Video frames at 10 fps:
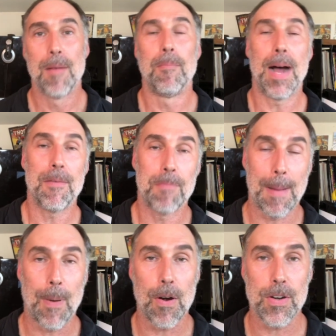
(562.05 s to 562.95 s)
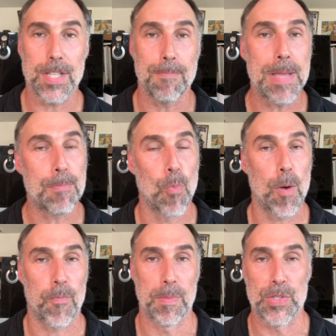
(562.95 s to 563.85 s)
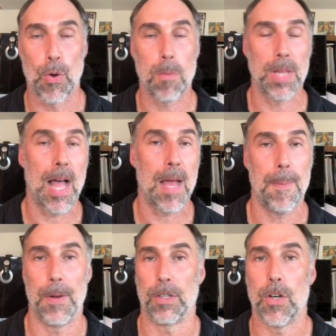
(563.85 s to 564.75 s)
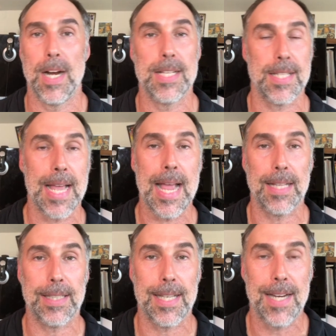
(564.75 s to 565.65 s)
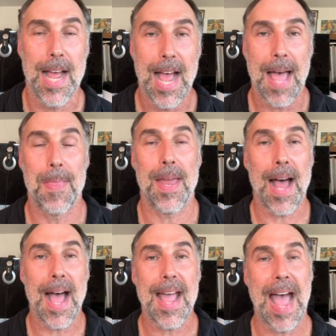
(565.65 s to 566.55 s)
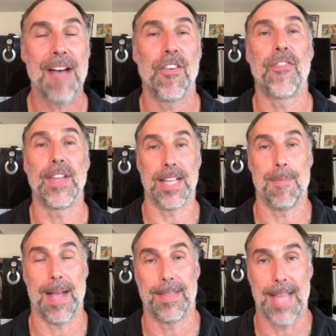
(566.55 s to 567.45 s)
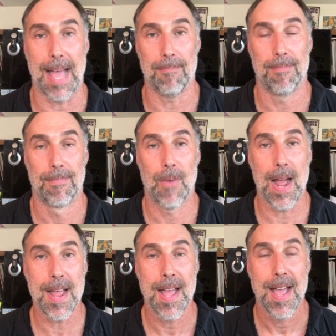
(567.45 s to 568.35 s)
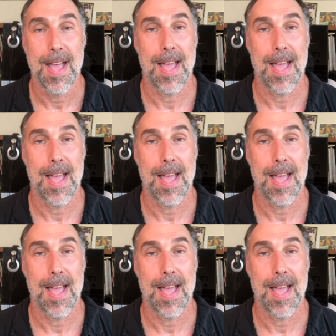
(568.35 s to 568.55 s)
My partner is a meat morph from Zorblon. They're a crazy alien. And then I have a feeling about them, right?